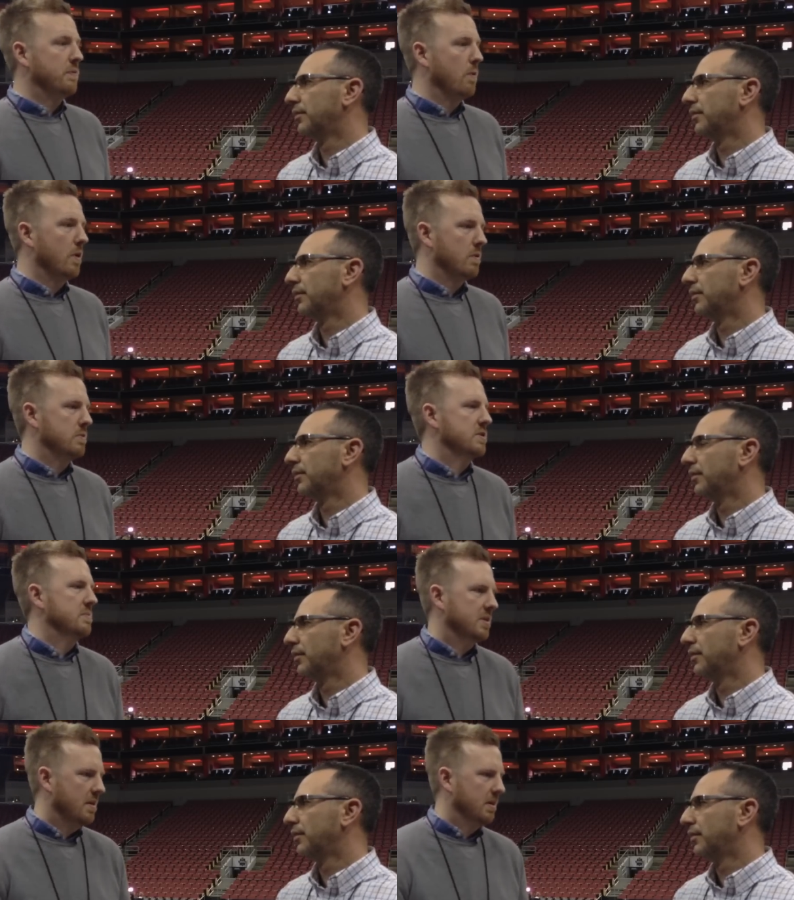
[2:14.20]
Speaker 1: four, which is
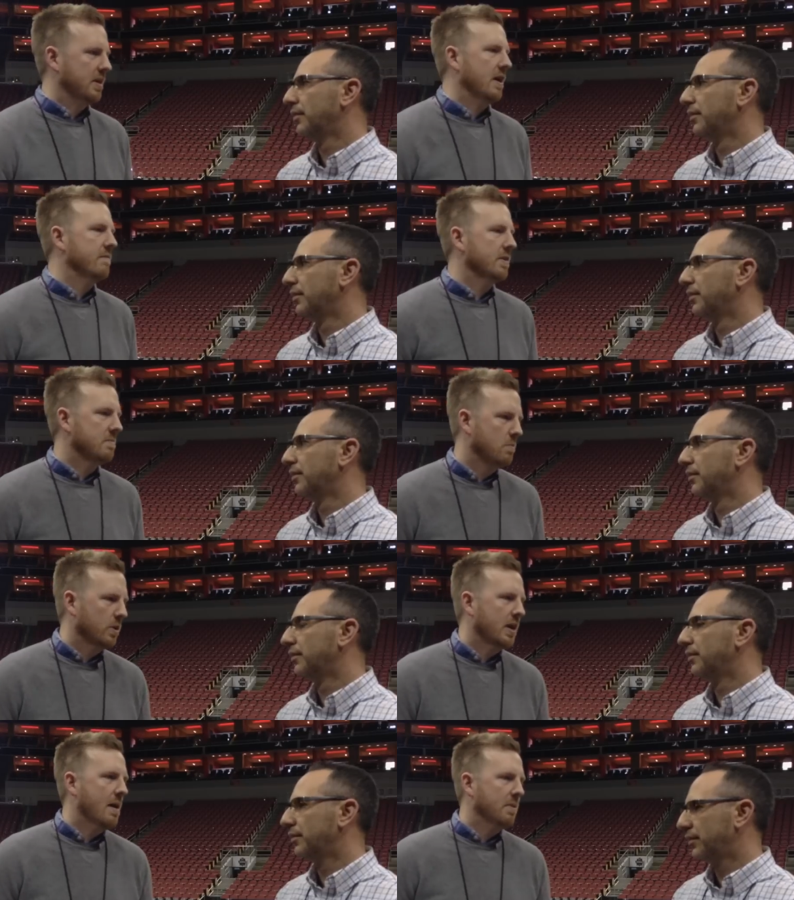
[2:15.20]
becoming kind of a more
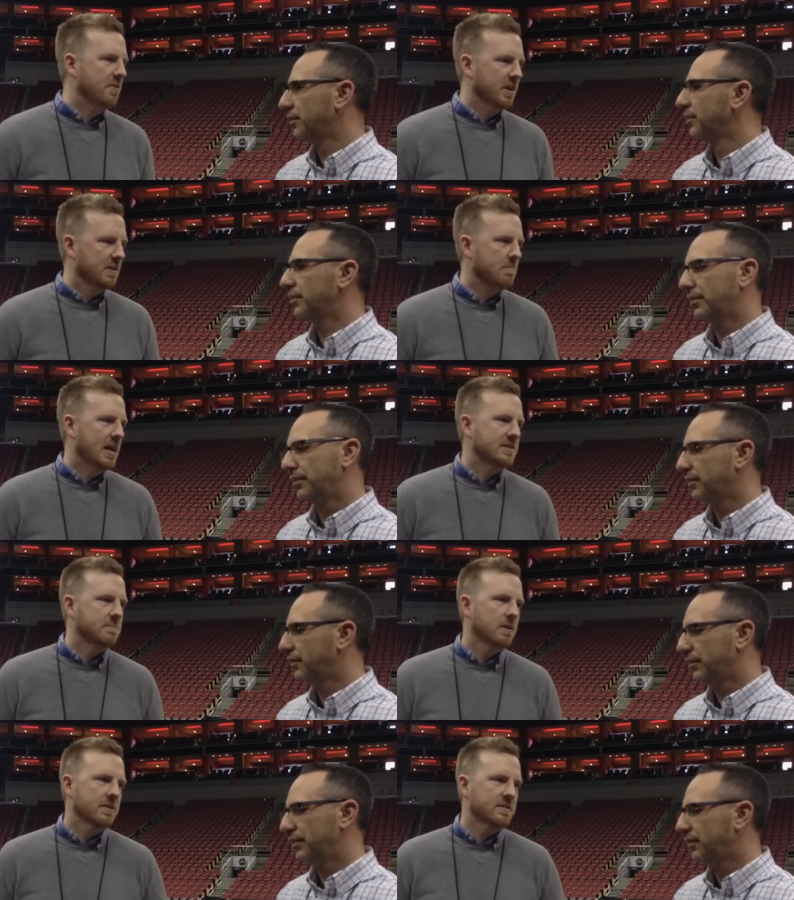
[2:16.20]
common thing in
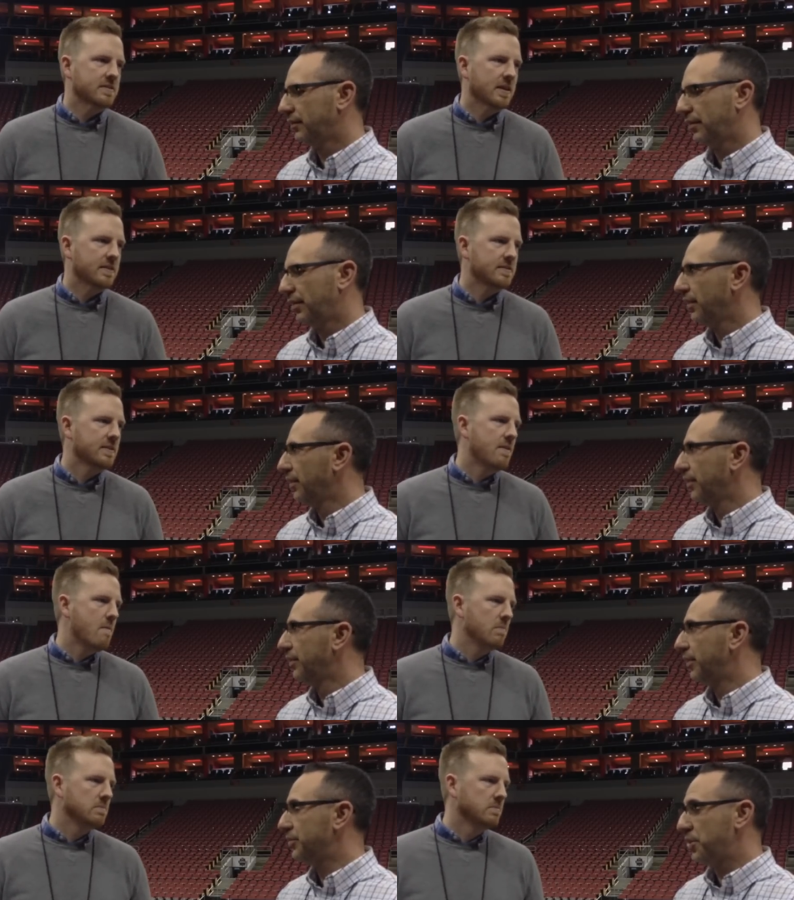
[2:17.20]
basketball these days.
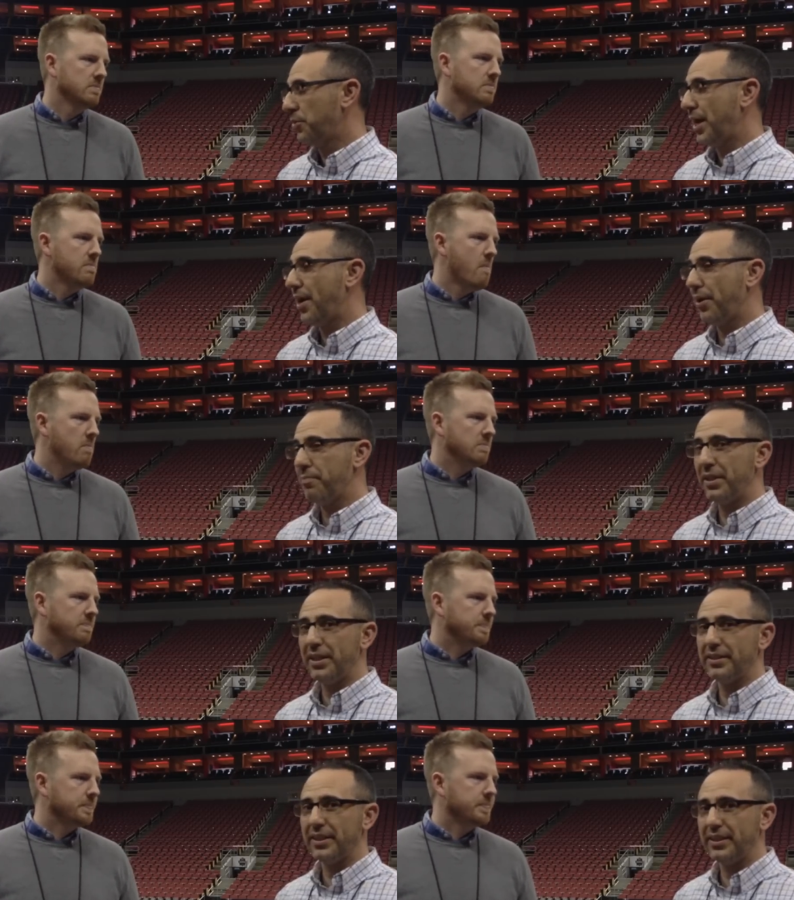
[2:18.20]
There's no doubt. I mean,
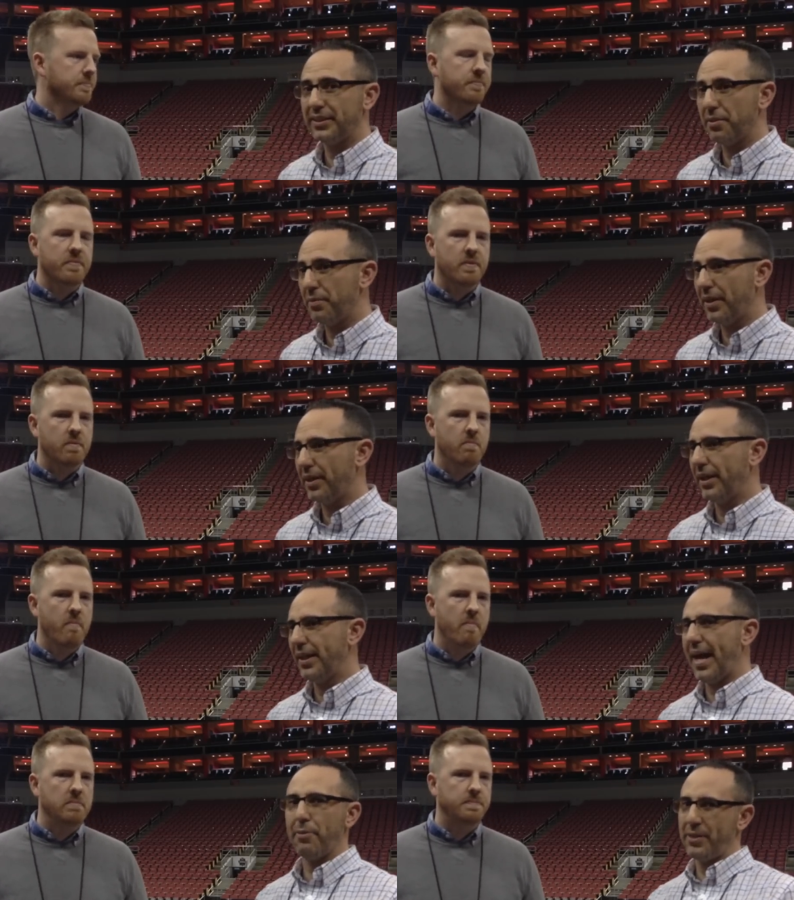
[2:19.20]
he's he's going to be a
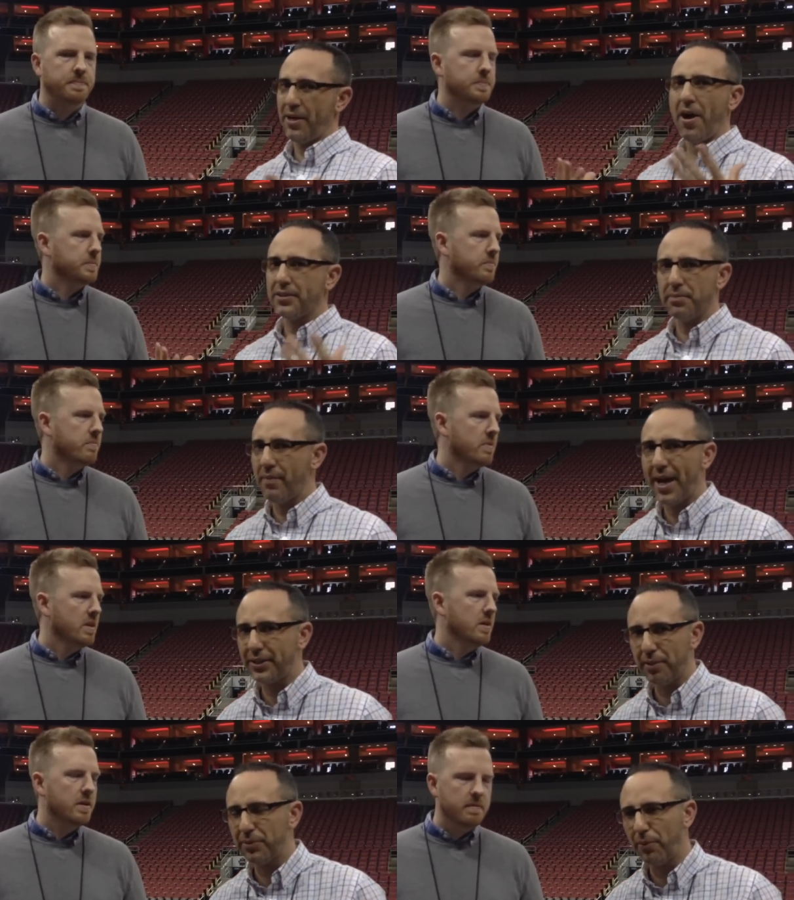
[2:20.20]
Speaker 2: that'll be an awesome
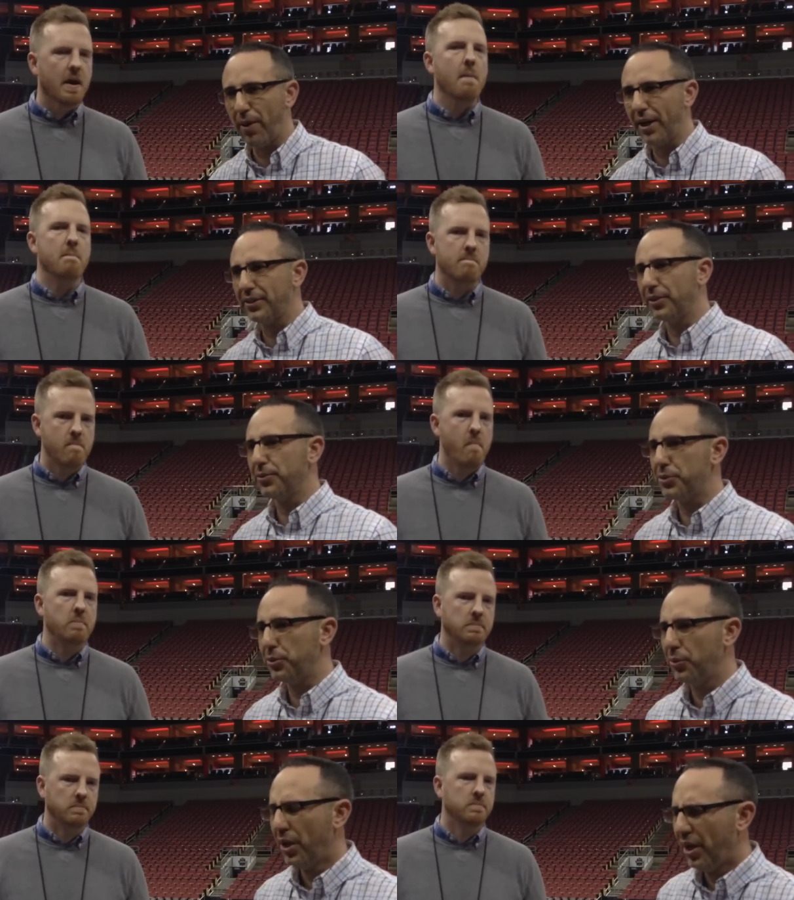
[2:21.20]
matchup to yeah. watch those
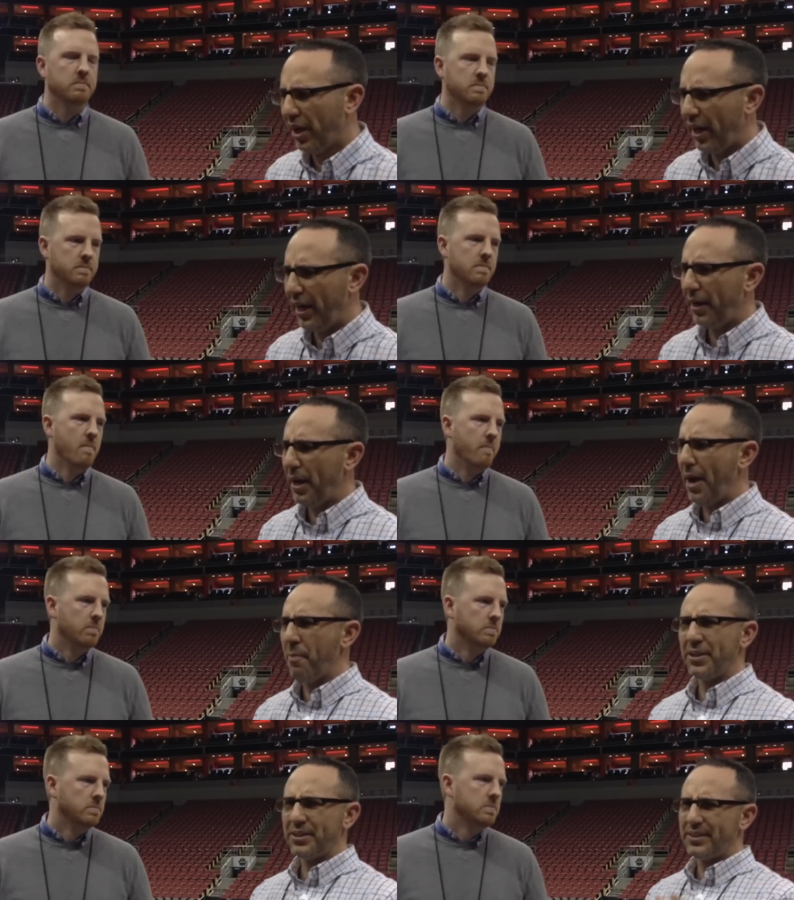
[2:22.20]
two. Uh, how
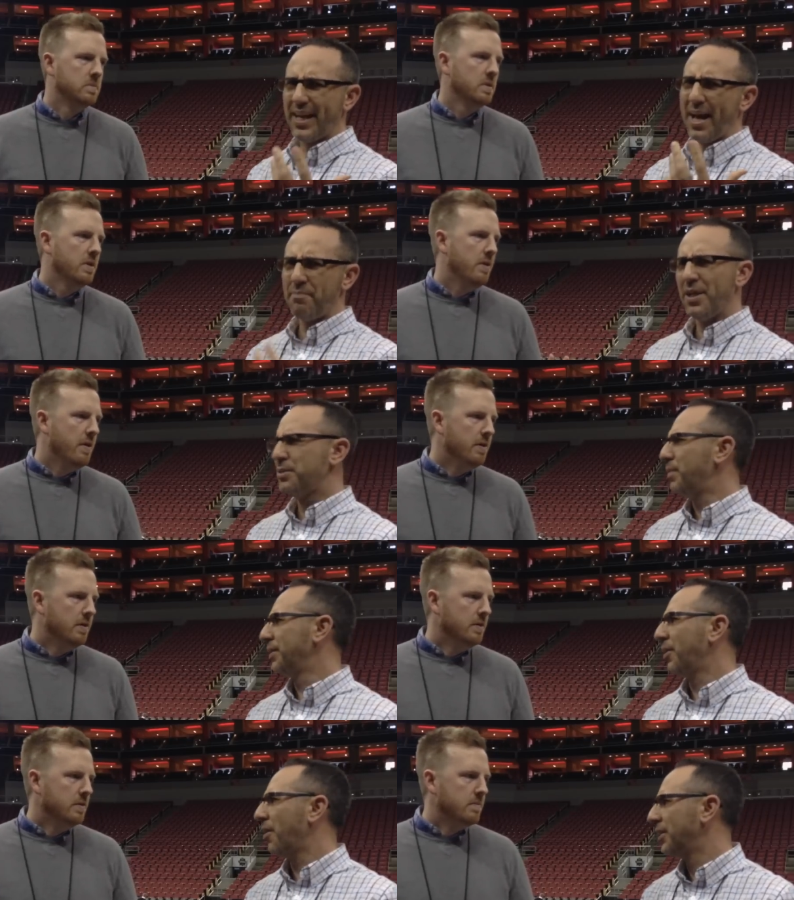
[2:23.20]
much time they
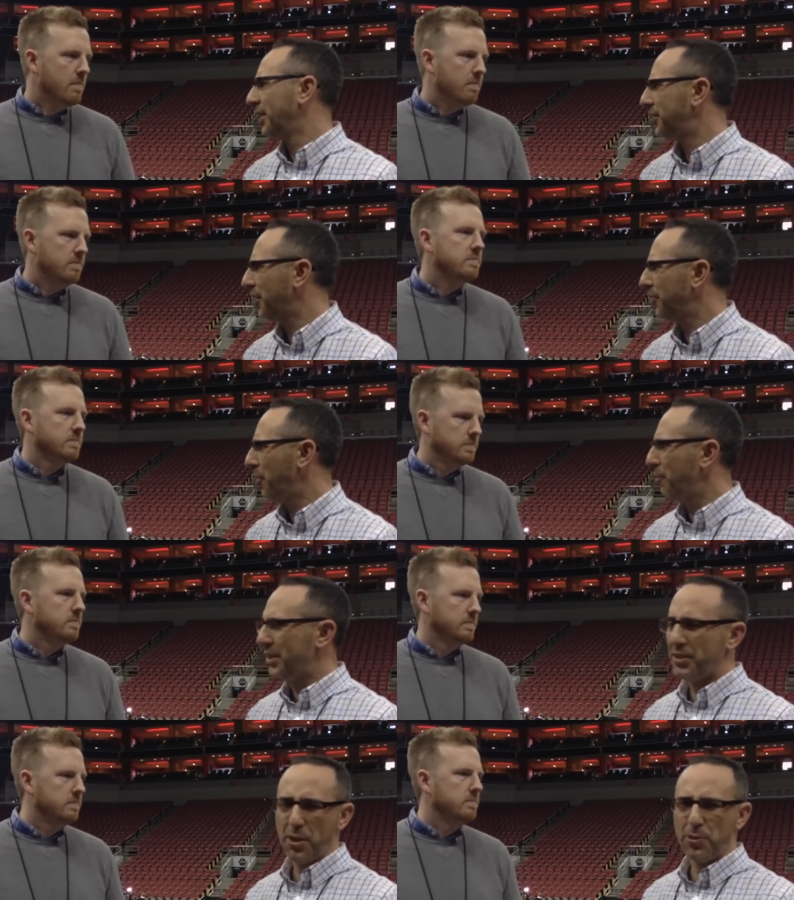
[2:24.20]
spend guarding each other,
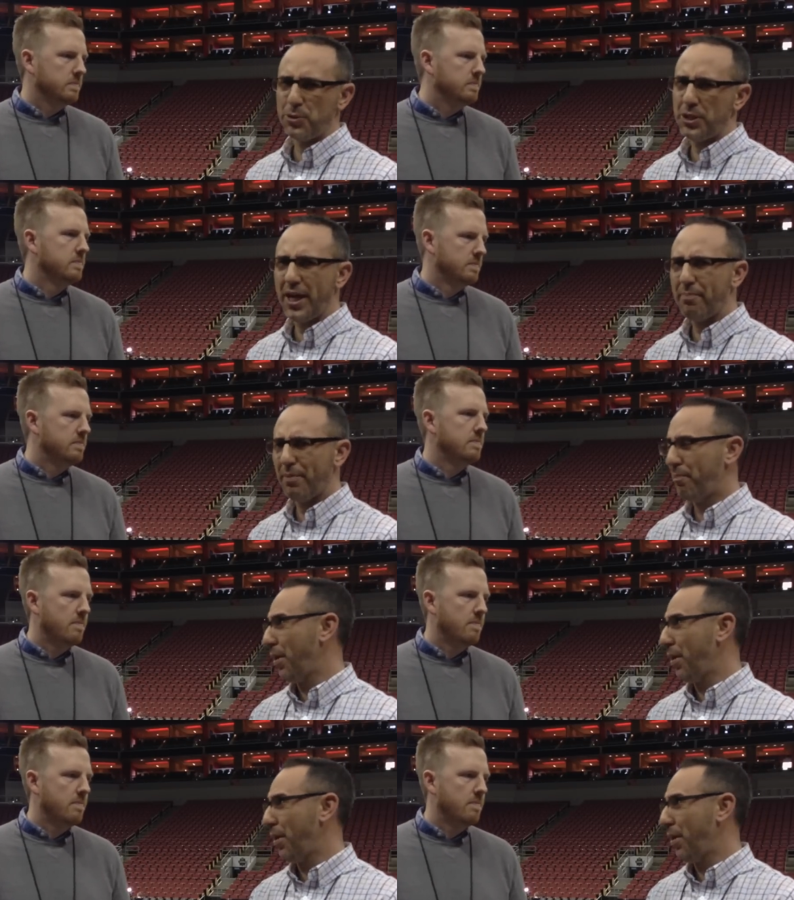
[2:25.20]
nobody knows yet, but